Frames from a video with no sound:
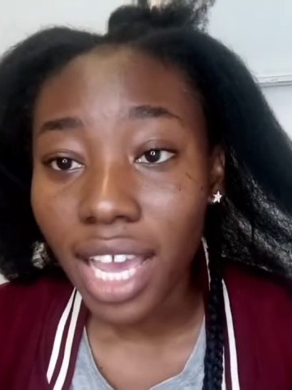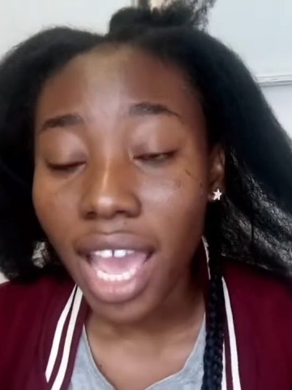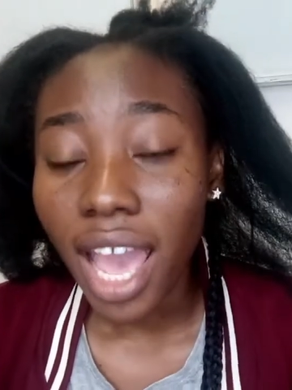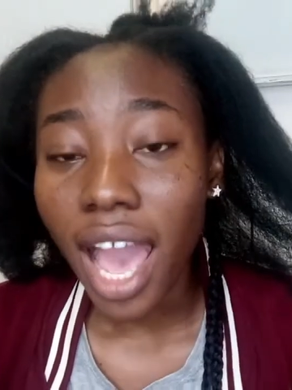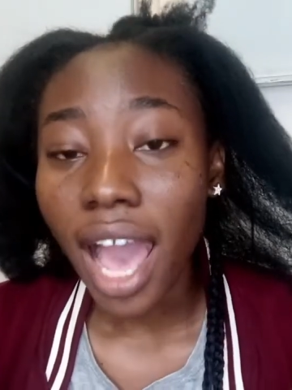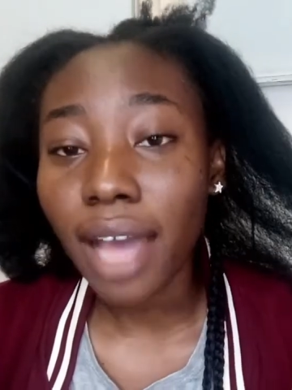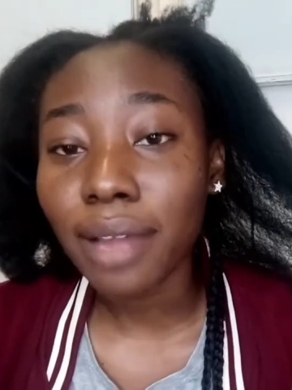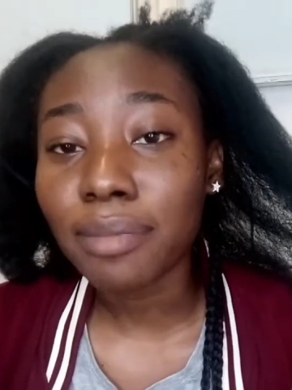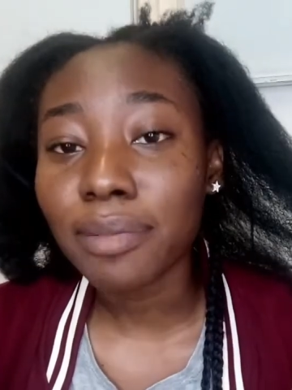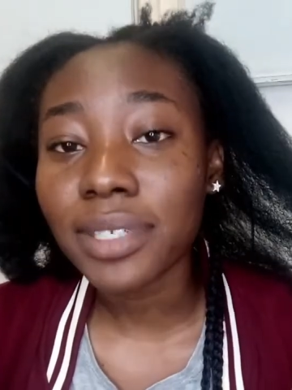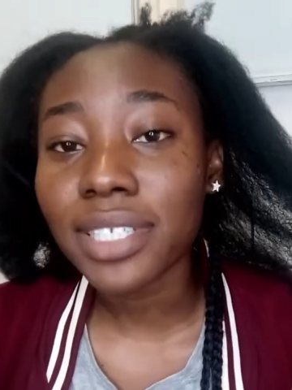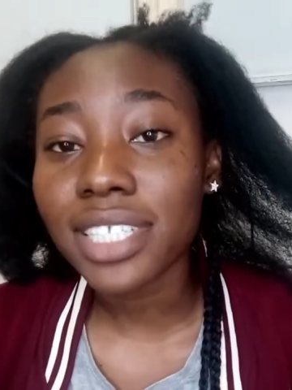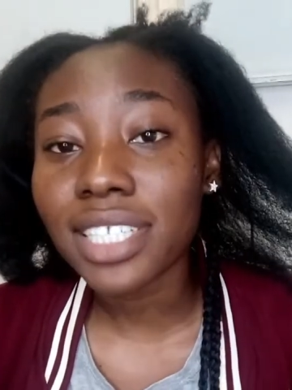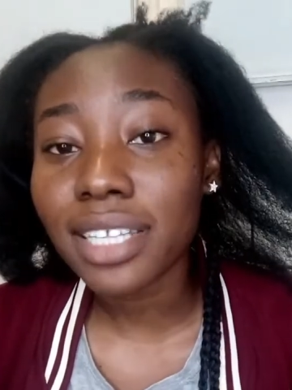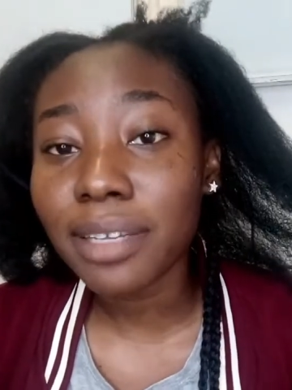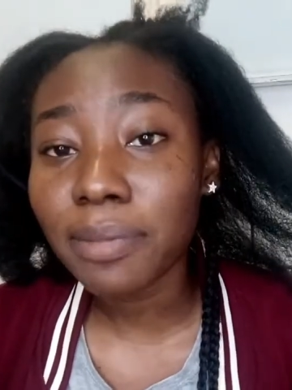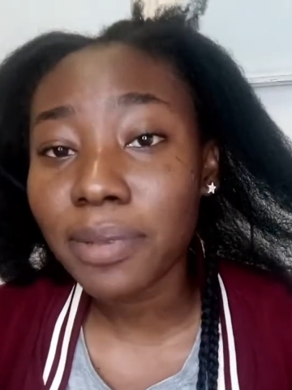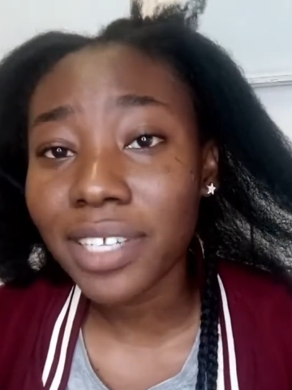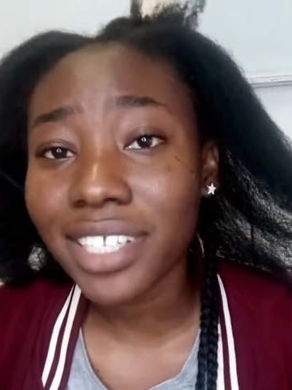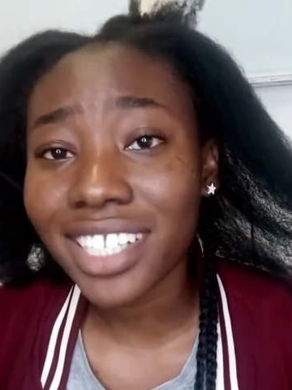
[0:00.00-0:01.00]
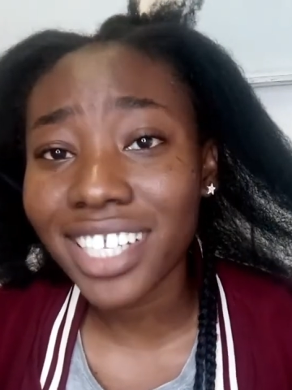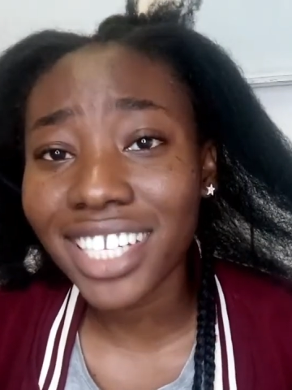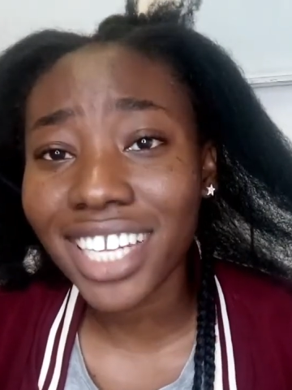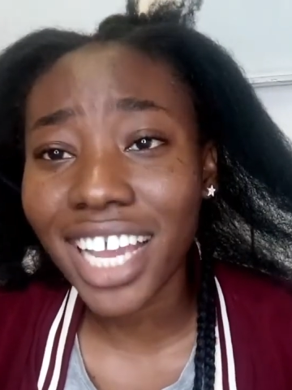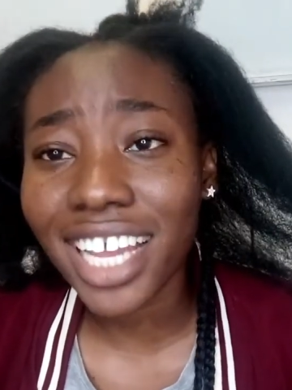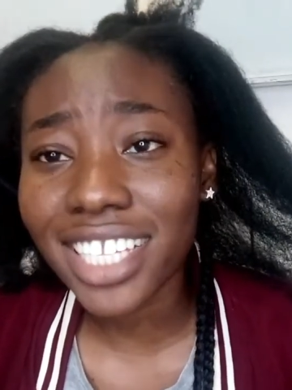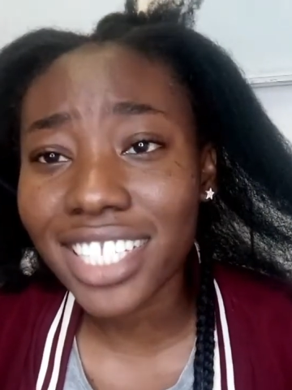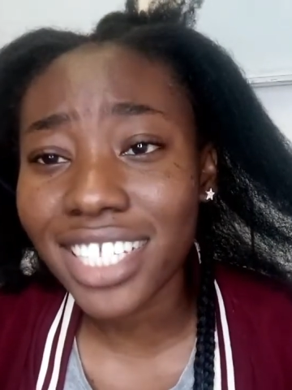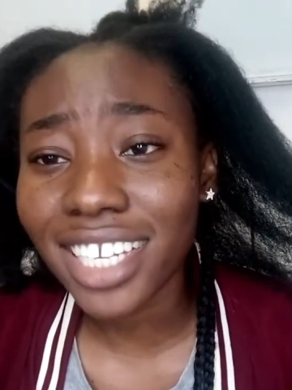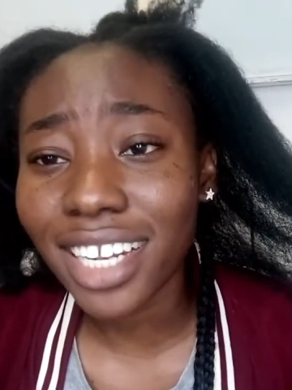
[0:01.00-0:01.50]
I'd be sleeping in the
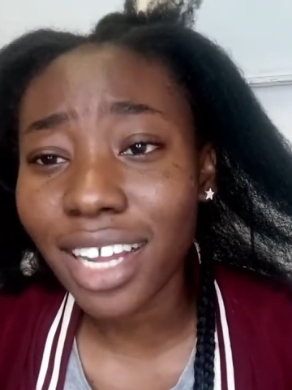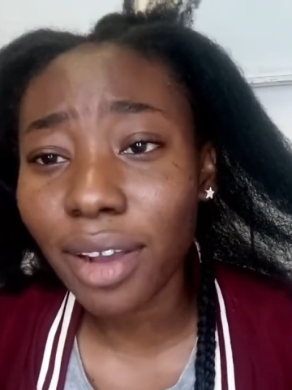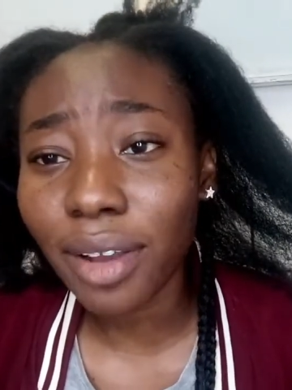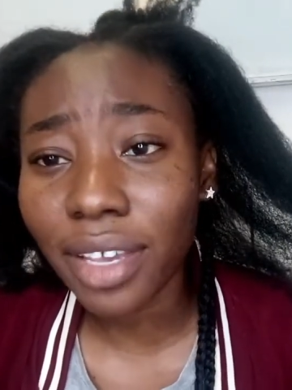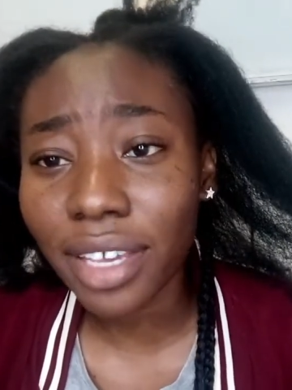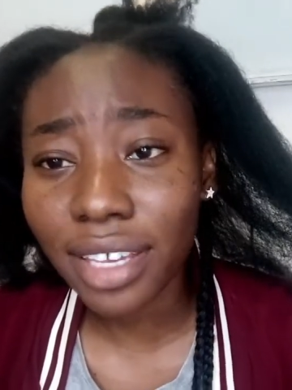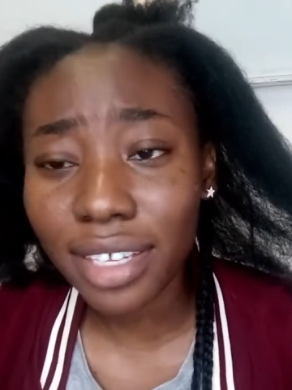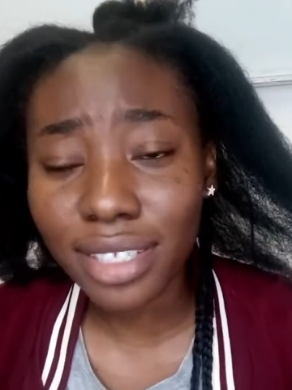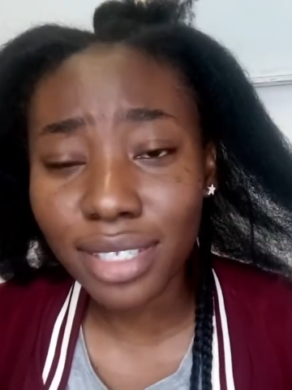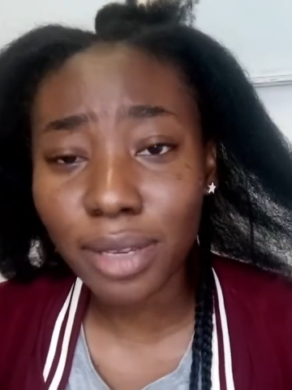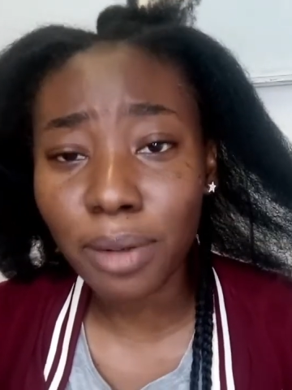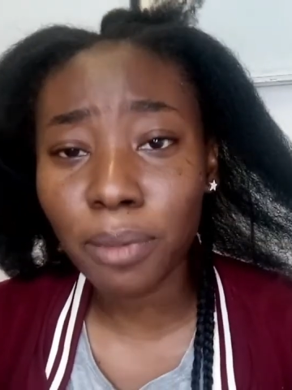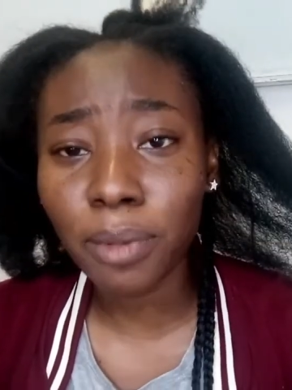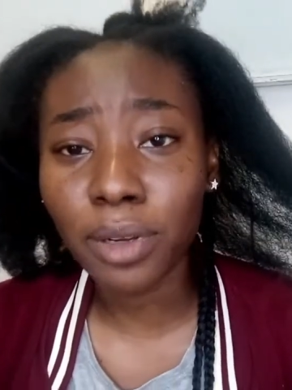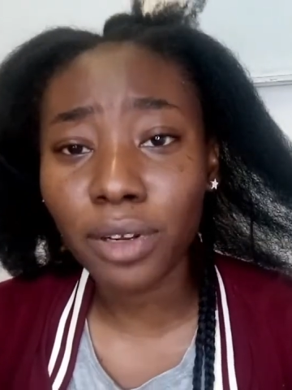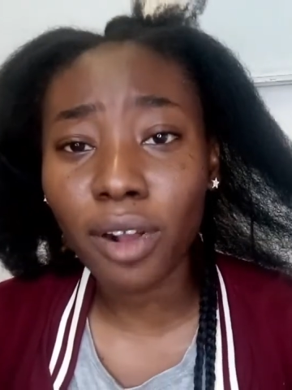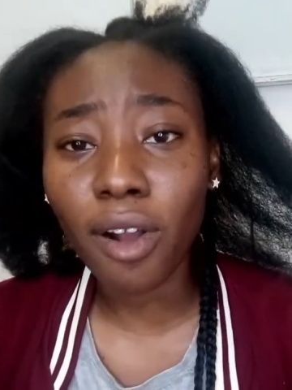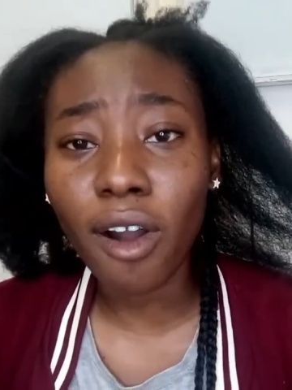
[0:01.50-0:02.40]
night and I'll hear someone